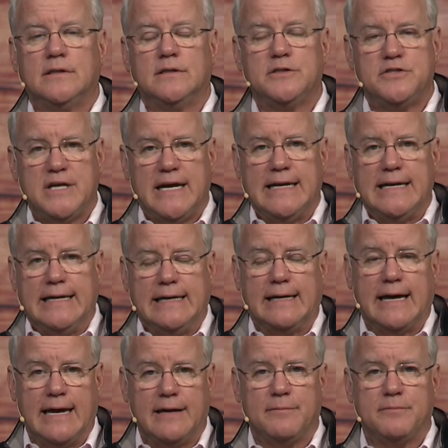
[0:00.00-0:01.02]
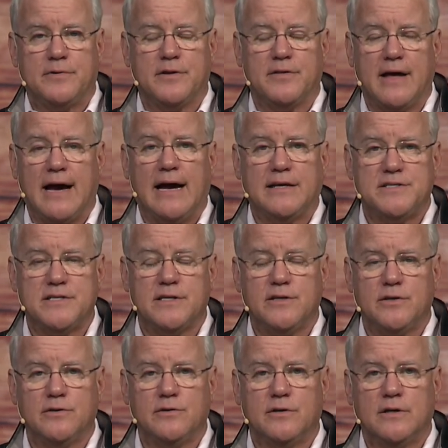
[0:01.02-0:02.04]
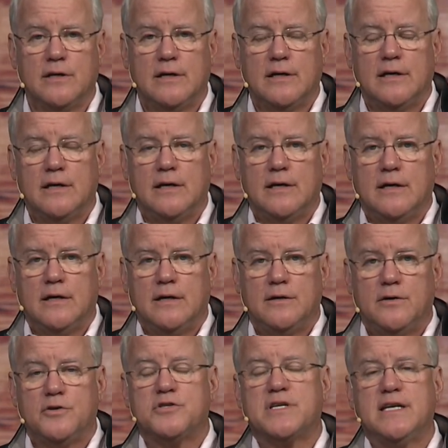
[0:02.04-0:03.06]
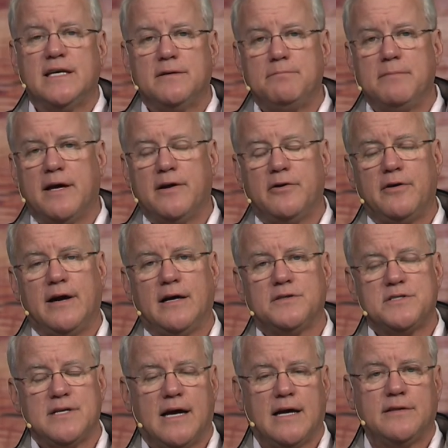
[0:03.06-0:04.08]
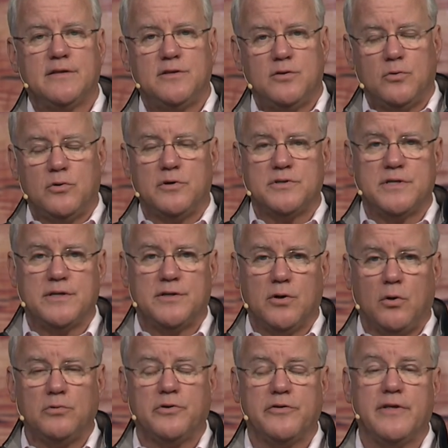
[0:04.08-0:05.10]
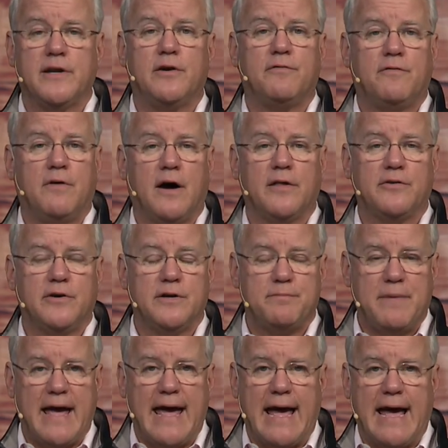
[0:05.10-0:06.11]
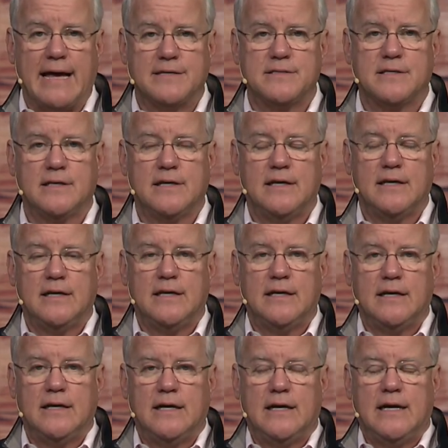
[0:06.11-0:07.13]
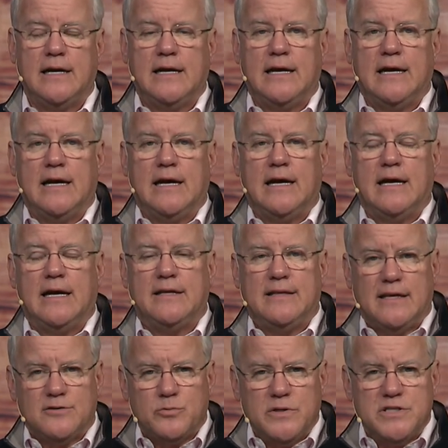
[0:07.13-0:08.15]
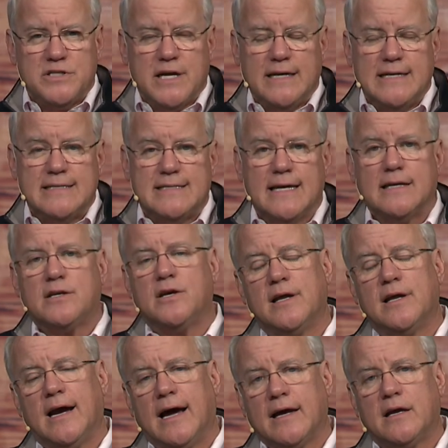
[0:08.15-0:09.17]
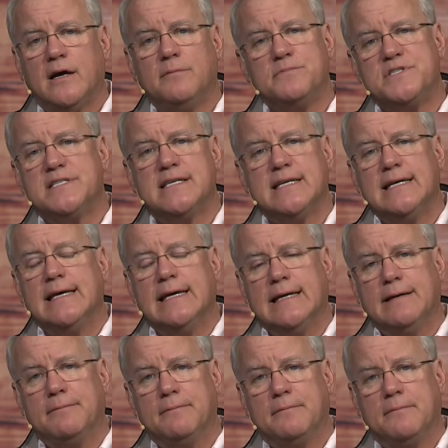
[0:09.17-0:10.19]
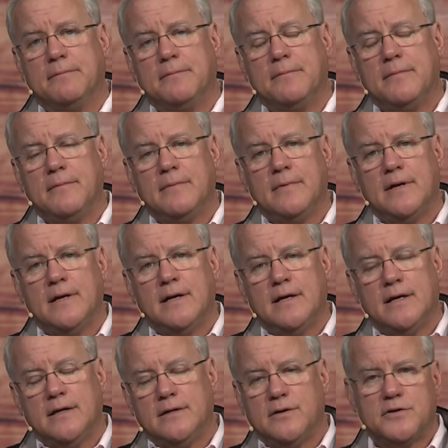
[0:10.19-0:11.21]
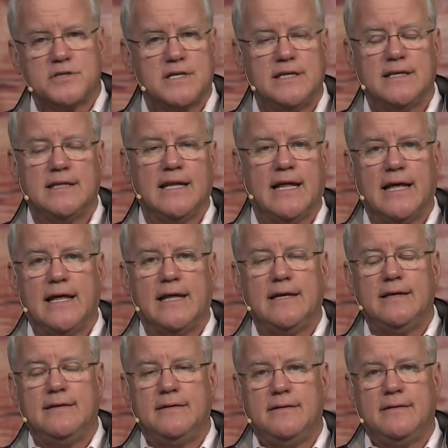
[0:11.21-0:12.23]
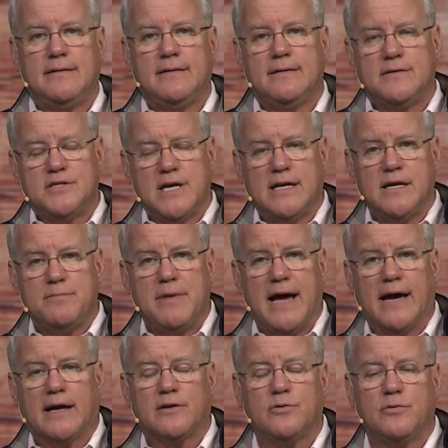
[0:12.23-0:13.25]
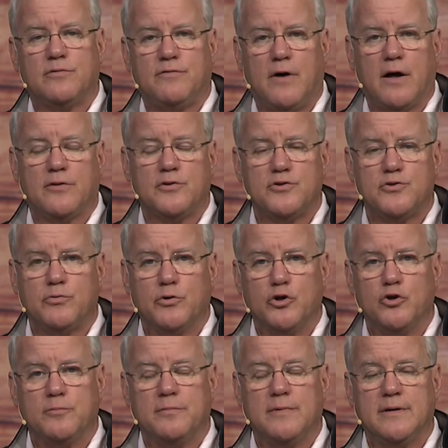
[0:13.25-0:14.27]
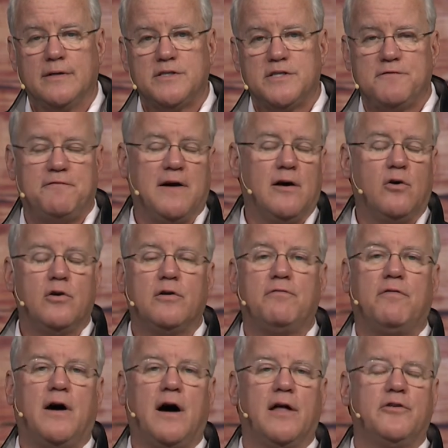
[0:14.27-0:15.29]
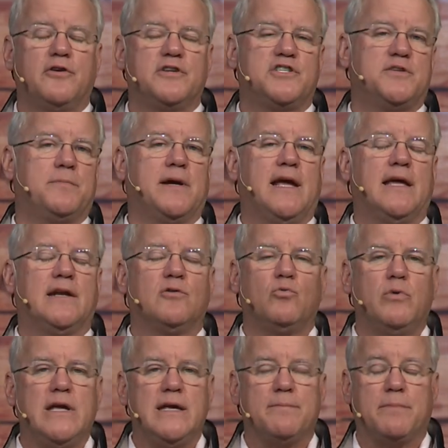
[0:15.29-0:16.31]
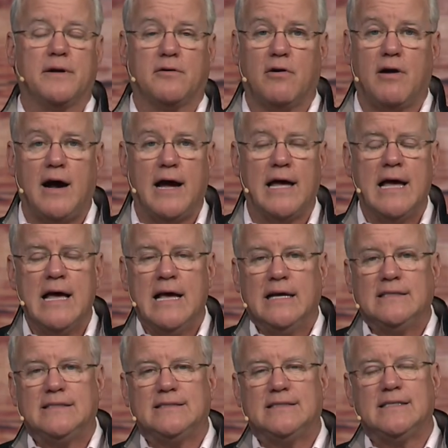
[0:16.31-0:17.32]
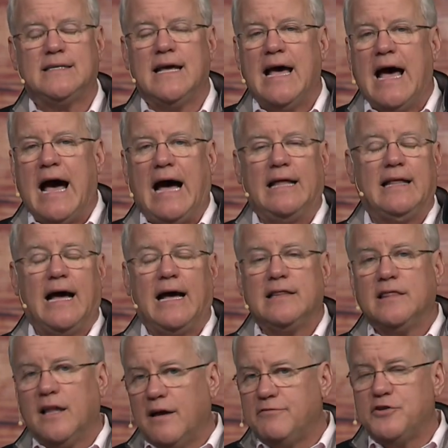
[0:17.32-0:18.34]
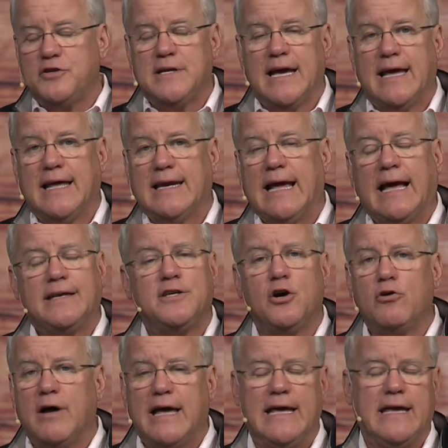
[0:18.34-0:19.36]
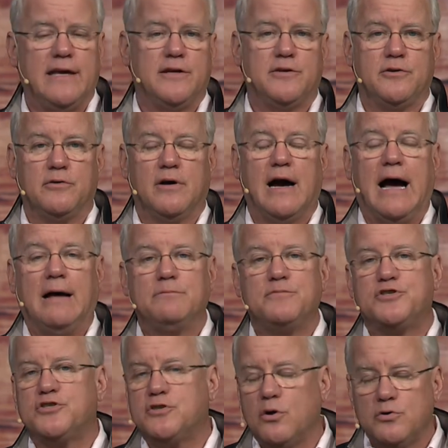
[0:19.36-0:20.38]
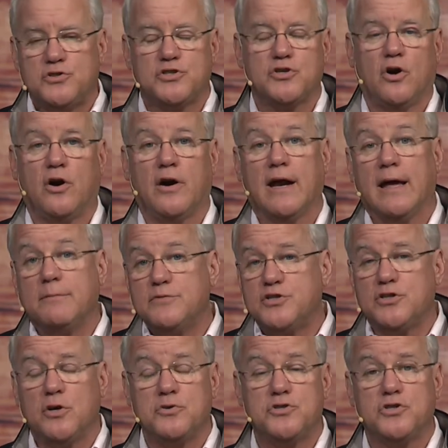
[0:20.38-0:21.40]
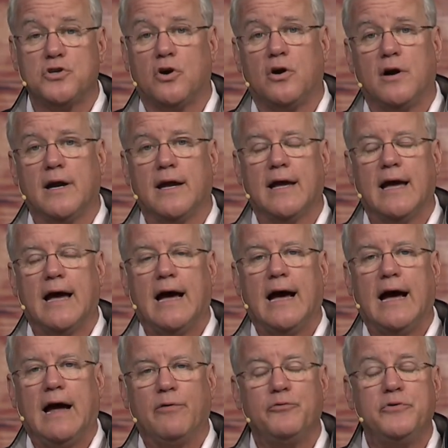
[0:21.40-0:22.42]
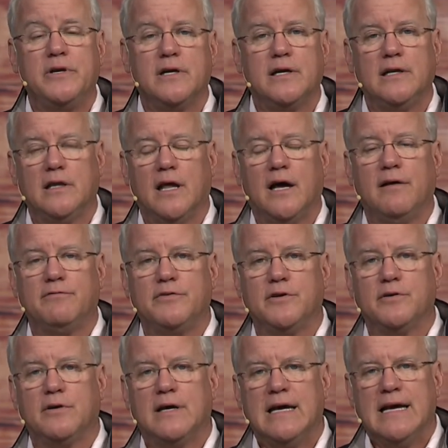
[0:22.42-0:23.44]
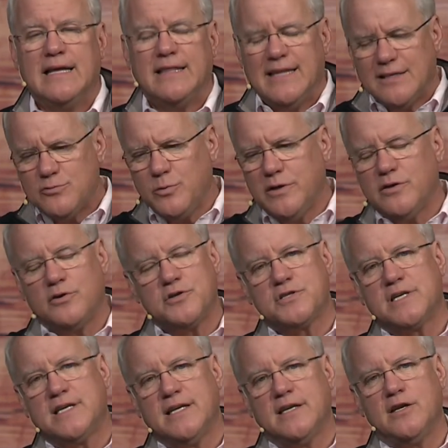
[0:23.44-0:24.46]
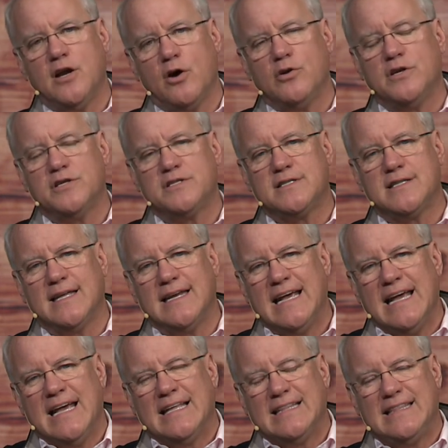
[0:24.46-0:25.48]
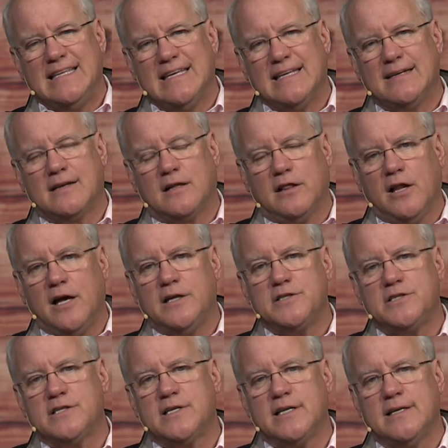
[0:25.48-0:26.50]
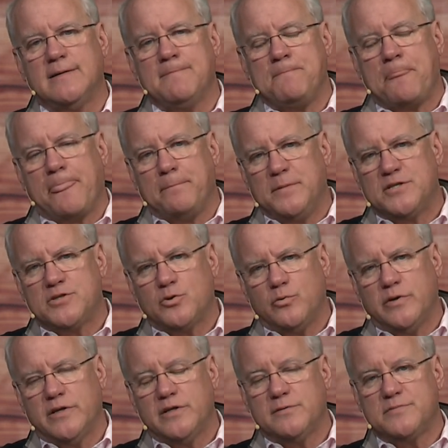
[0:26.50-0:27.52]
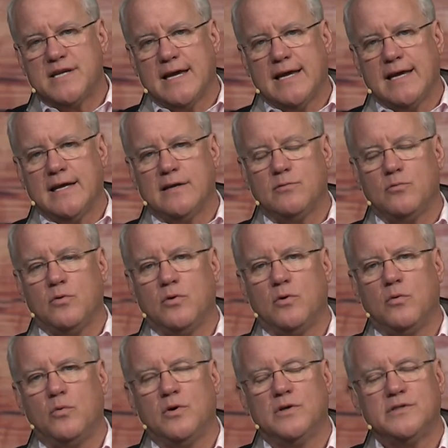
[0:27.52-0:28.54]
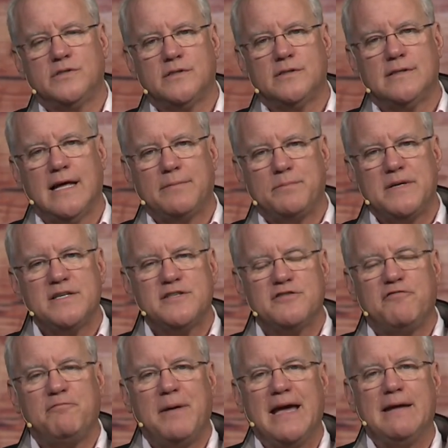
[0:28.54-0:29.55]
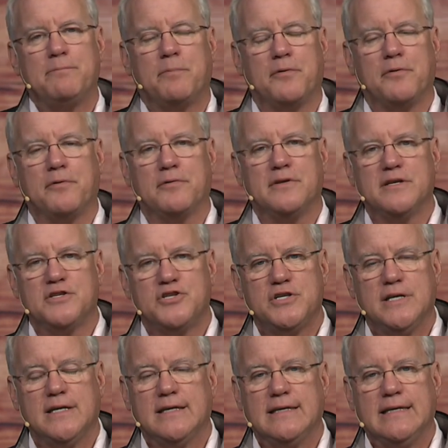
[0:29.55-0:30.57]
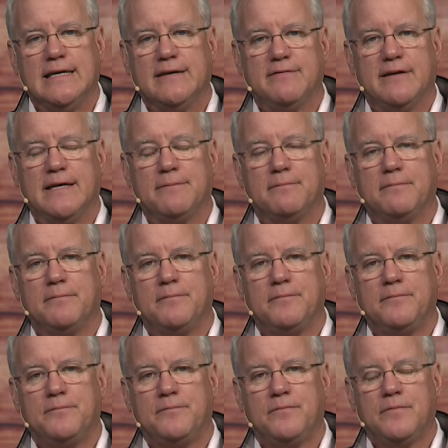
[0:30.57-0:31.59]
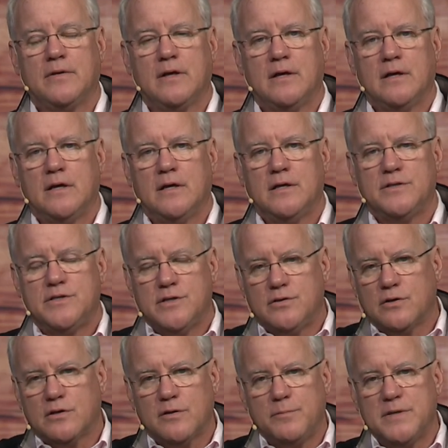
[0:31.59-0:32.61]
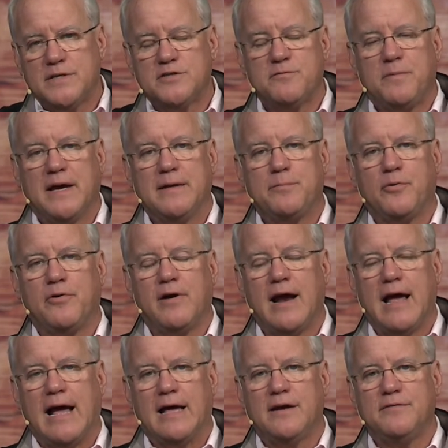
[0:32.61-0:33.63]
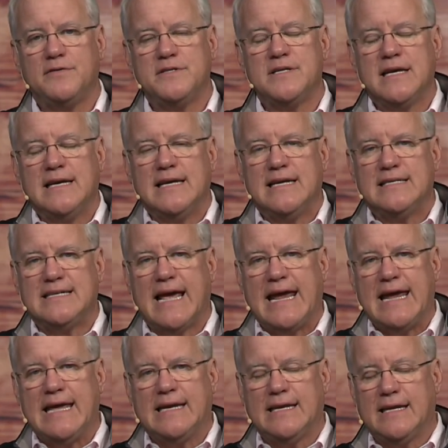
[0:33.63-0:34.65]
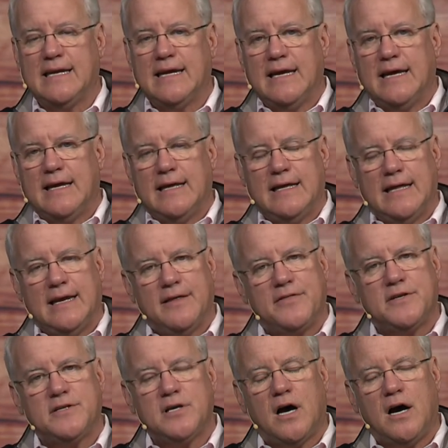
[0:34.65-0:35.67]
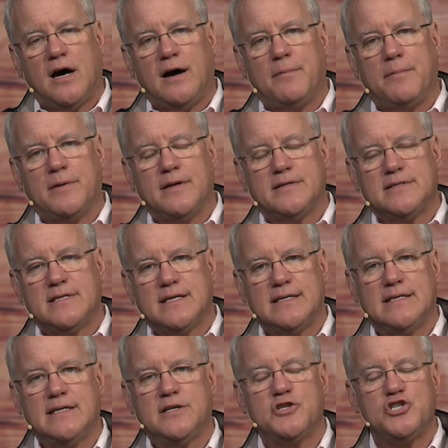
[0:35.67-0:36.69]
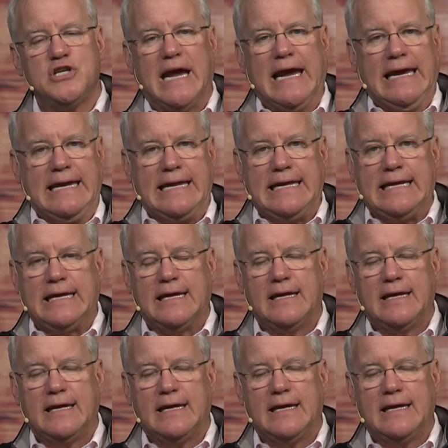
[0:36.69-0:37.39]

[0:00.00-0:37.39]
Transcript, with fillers: Janie came to the ICU. Nurse Kidd met her outside the doors and told her that her father had passed. And that's when Janie said, I come see him? Nurse Kidd led Janie back to her father's room. She fell on her father and she began to weep and cry. She said, I, I love you, Daddy. I don't hate you. I'm so sorry. I'm so sorry. I really love you. That's when Nurse Kidd noticed that, that clutched in Mr. Williams' hand was that piece of paper that she had given him. She took the piece of paper out of his, his hand, and, and at the top it said, Dear Janie.